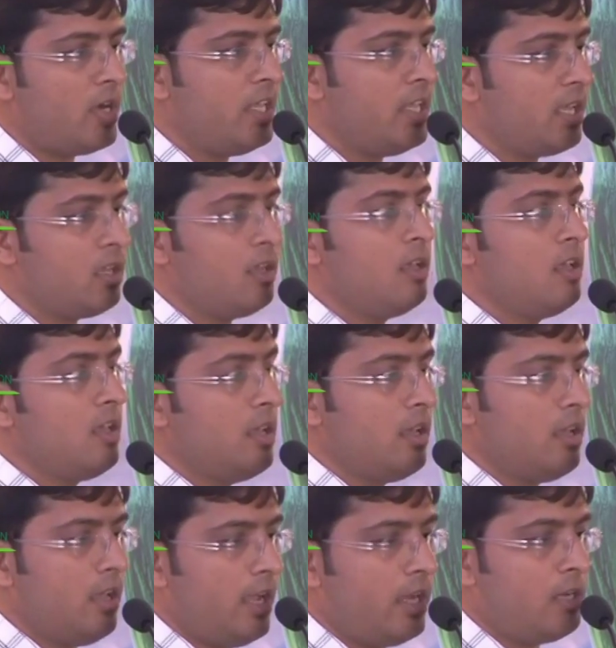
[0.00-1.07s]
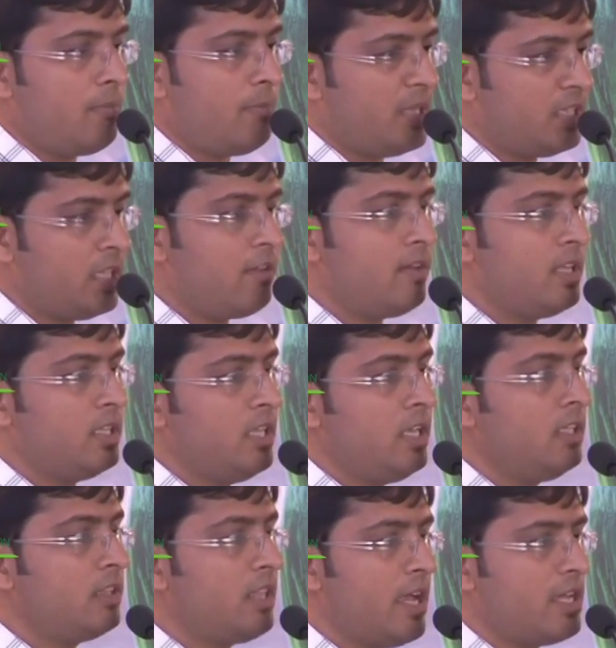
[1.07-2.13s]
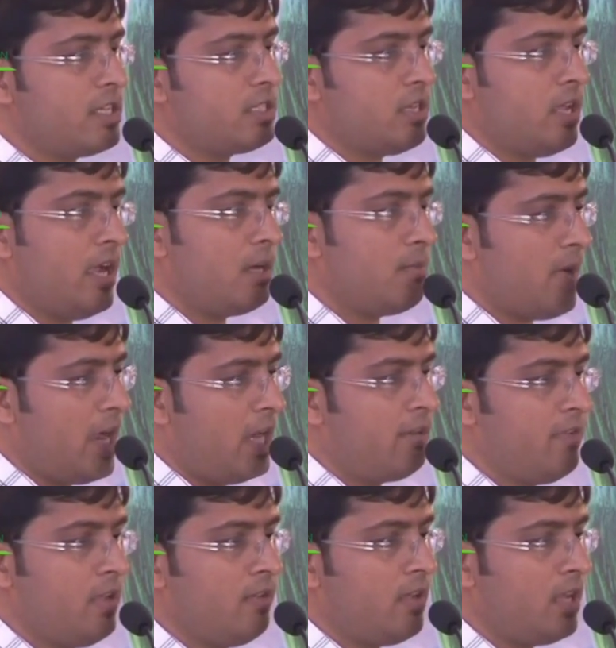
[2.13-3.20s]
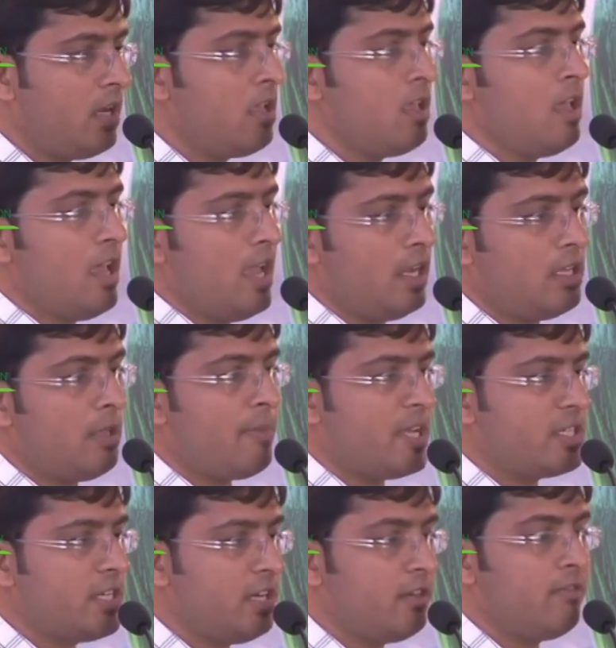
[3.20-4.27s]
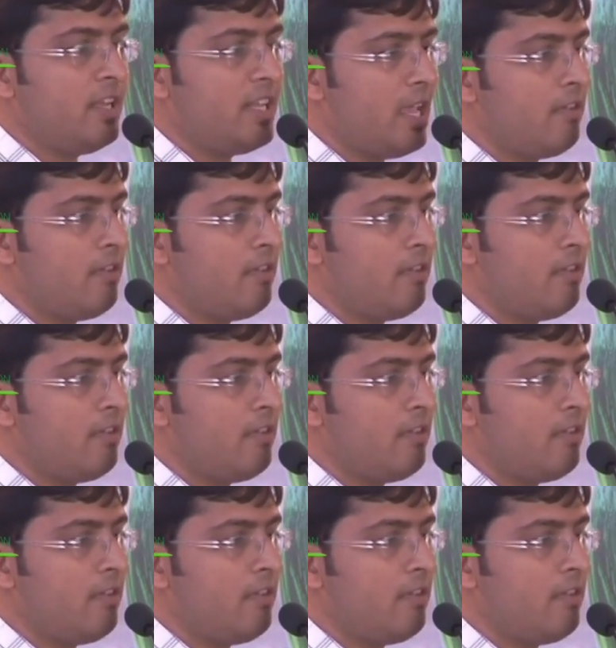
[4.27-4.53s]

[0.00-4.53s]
body ache, and Pitta Vradhi, thirst and mild fever, and the patient